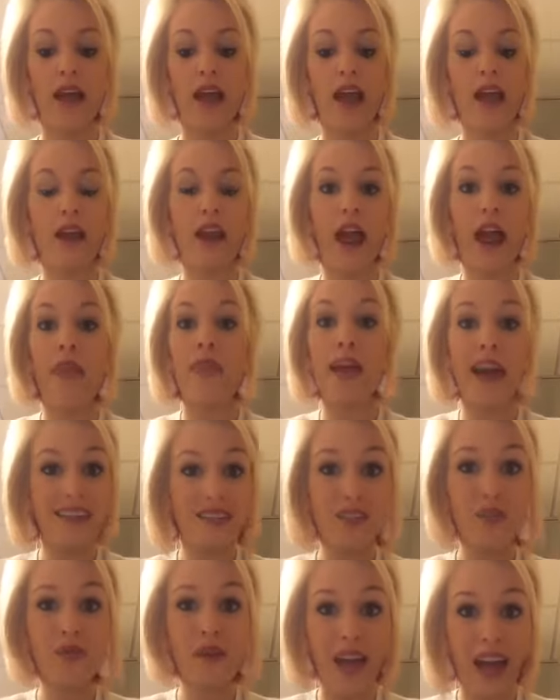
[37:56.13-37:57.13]
And
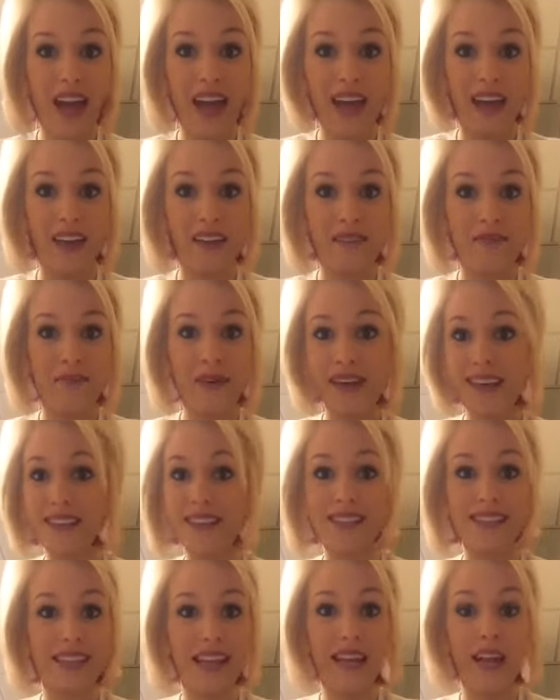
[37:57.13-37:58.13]
that's okay, because
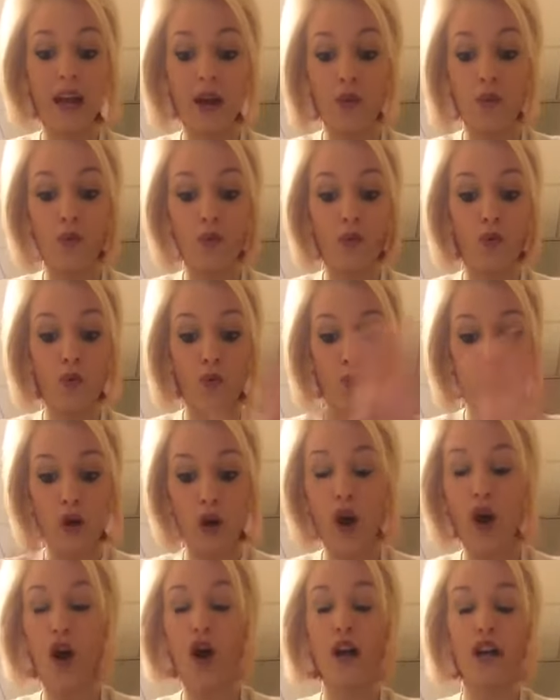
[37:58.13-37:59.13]
it's going to, we're
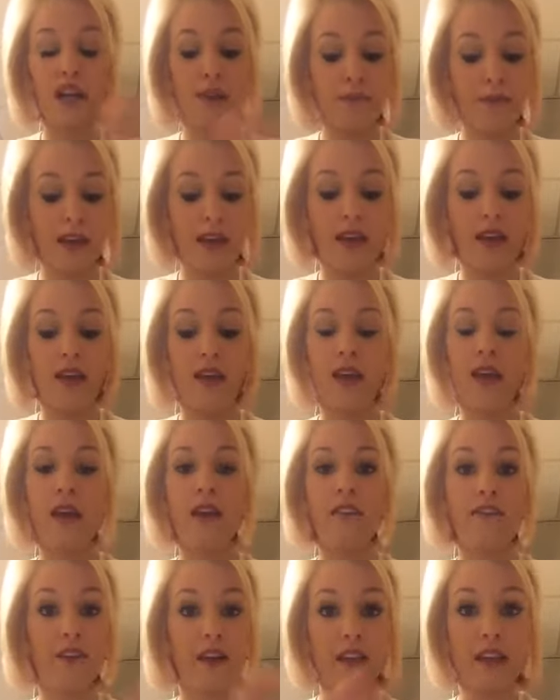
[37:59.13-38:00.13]
all going to be
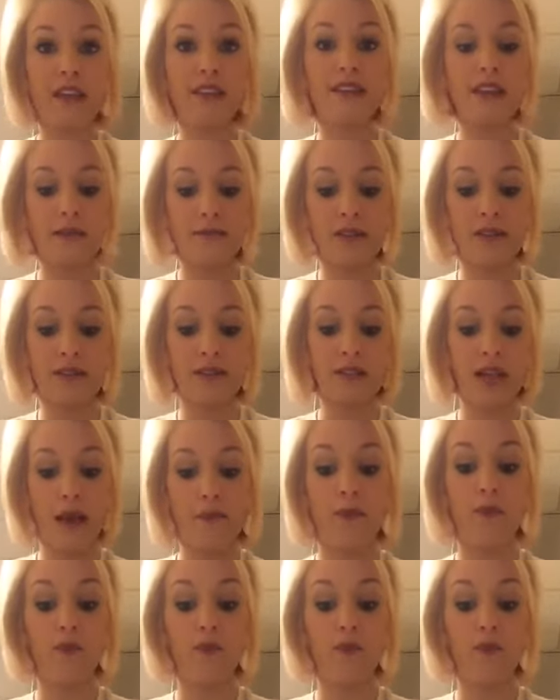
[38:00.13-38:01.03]
feeling some type of